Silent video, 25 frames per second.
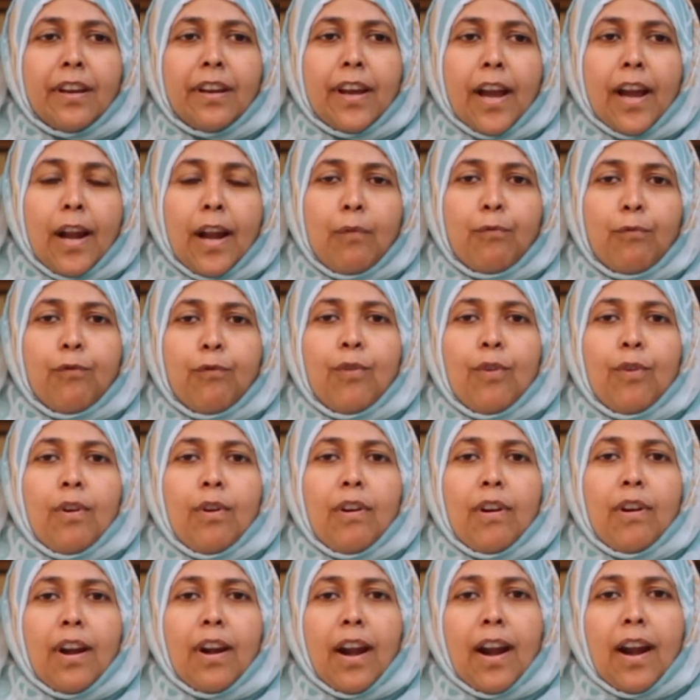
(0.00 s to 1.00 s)
very
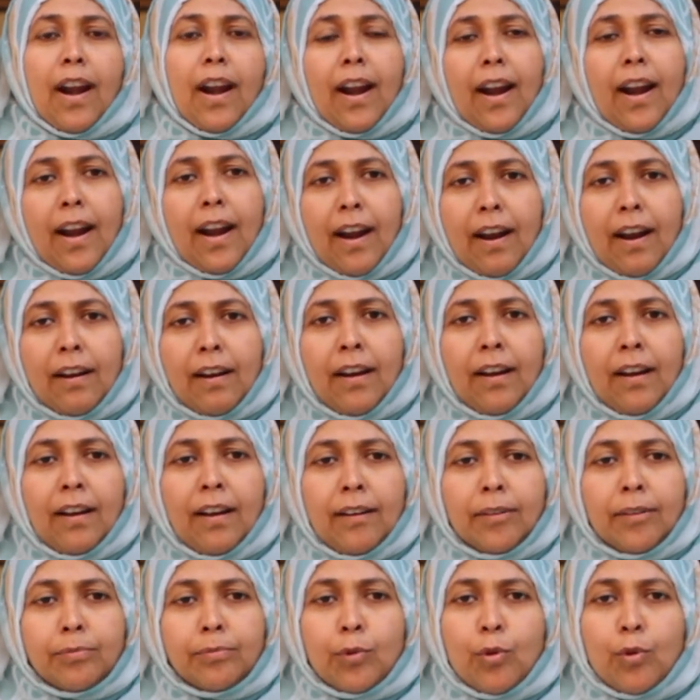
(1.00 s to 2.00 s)
helpful
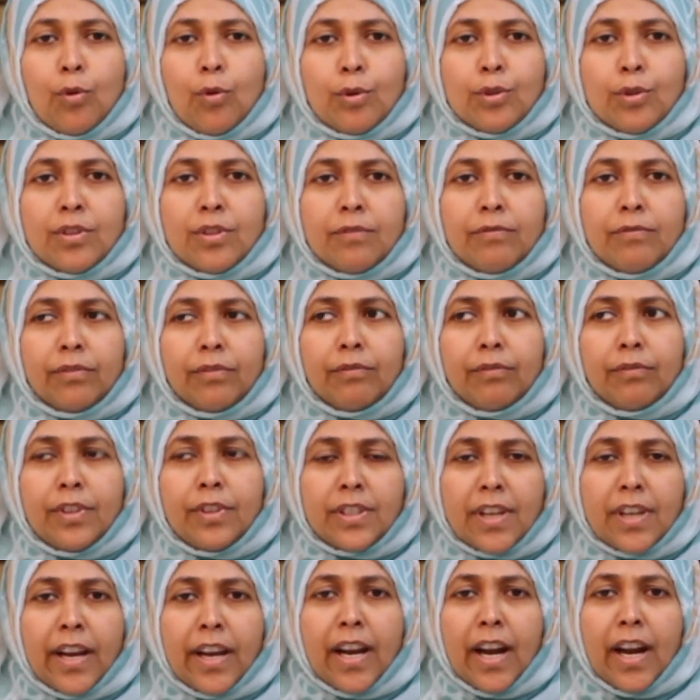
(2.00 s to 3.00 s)
course
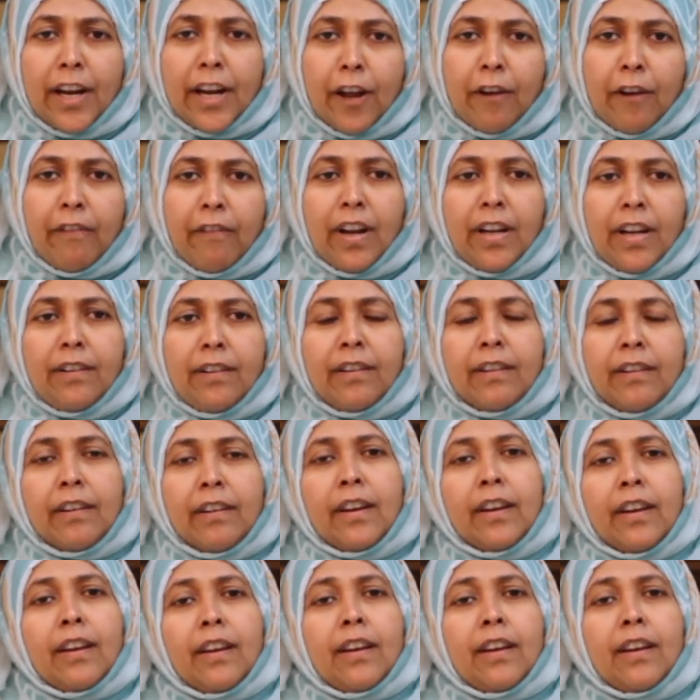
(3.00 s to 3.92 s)
which I underwent.